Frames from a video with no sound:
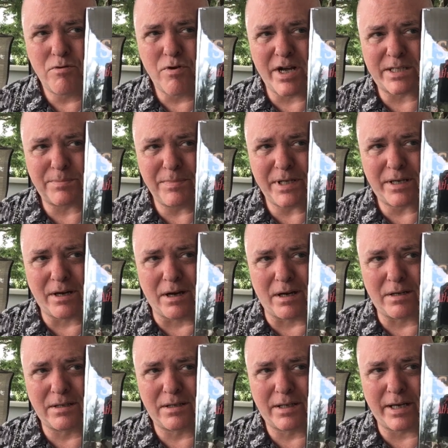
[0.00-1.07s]

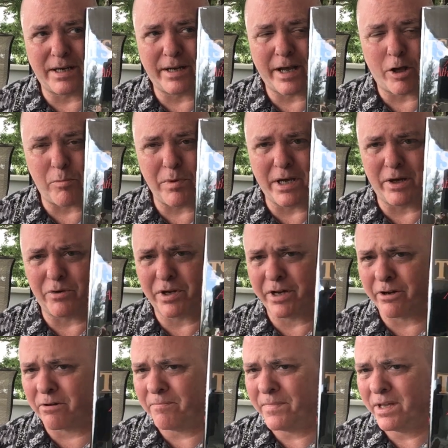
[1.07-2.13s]
Rashmika can help me out
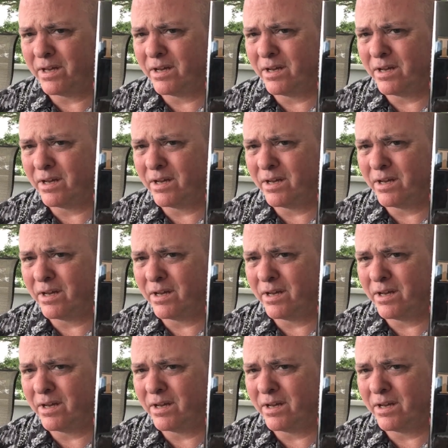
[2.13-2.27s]
here.